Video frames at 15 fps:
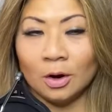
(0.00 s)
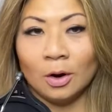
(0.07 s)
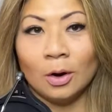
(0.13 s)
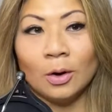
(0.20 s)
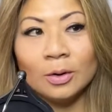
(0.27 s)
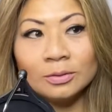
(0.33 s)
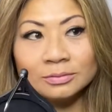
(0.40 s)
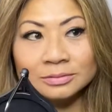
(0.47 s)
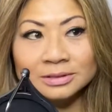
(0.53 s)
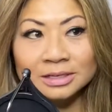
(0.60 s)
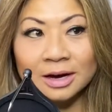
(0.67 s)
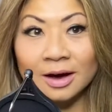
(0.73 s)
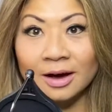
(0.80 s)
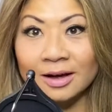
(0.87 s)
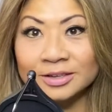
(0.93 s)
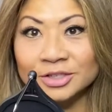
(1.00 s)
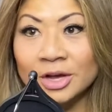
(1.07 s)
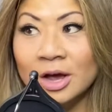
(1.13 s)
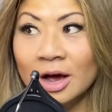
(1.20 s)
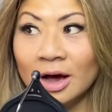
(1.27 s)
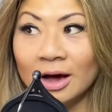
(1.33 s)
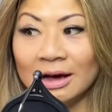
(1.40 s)
Oh, gosh.
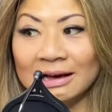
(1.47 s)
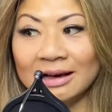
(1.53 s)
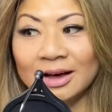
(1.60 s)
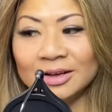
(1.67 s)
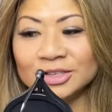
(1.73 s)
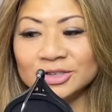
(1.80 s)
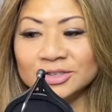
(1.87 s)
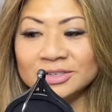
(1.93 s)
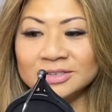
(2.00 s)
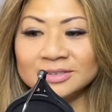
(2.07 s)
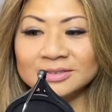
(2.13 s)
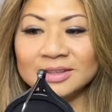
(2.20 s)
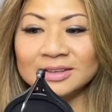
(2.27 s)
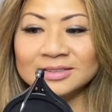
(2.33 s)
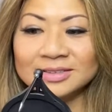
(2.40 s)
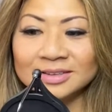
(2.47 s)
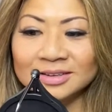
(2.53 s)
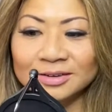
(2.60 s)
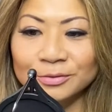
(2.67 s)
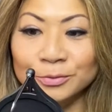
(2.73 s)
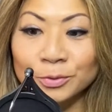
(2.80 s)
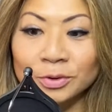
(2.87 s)
Geez, that's
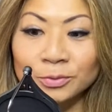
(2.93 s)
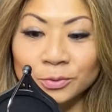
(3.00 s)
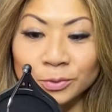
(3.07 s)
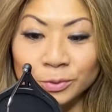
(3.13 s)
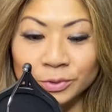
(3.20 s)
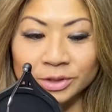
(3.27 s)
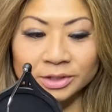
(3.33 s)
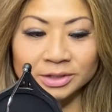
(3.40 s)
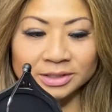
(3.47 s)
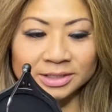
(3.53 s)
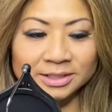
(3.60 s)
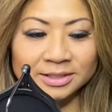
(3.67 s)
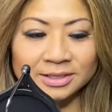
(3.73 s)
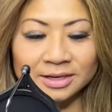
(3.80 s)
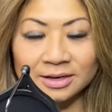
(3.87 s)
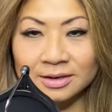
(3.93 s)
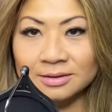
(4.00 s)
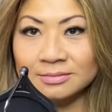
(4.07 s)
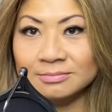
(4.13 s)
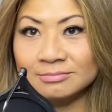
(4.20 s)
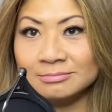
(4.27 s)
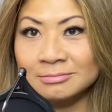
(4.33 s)
a really
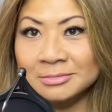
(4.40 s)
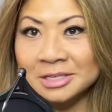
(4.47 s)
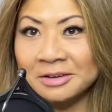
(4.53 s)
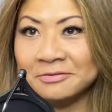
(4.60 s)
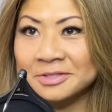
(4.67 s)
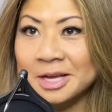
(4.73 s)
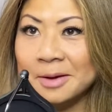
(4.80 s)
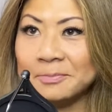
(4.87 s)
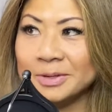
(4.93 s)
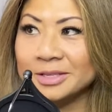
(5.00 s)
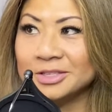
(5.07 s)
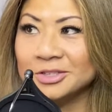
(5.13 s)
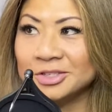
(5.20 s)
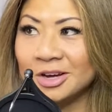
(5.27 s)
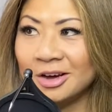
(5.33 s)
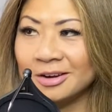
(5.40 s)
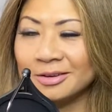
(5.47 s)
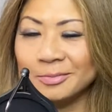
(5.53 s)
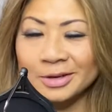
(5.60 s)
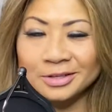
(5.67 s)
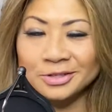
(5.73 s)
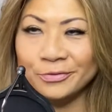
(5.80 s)
tough topic to talk
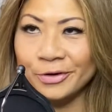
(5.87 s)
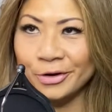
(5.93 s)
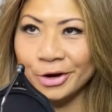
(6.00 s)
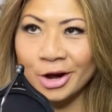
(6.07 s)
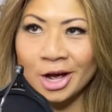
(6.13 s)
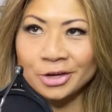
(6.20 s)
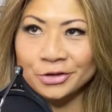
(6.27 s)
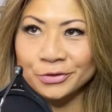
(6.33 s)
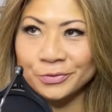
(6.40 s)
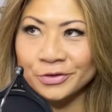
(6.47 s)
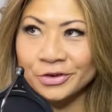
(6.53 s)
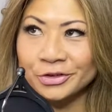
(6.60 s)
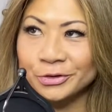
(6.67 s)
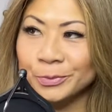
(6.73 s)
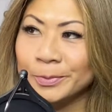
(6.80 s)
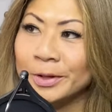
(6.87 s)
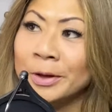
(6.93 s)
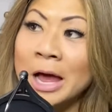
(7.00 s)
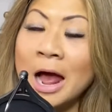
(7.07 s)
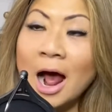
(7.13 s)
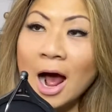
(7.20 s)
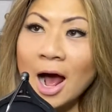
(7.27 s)
about. It's very controversial. Well,
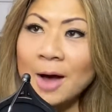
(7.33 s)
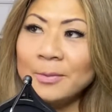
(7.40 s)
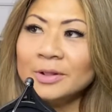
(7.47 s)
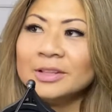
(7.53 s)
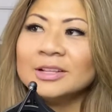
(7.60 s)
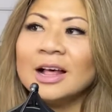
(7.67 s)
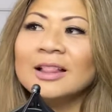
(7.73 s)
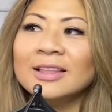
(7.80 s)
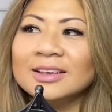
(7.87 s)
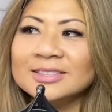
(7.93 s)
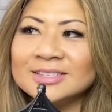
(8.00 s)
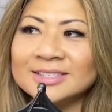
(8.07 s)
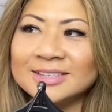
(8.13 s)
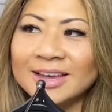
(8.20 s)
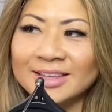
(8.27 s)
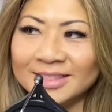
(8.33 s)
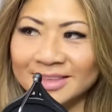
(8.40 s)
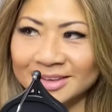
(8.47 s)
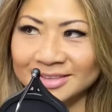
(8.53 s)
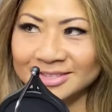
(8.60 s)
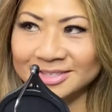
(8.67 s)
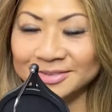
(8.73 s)
I like to say
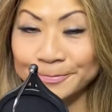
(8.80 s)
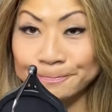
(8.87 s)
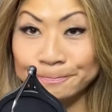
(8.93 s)
this.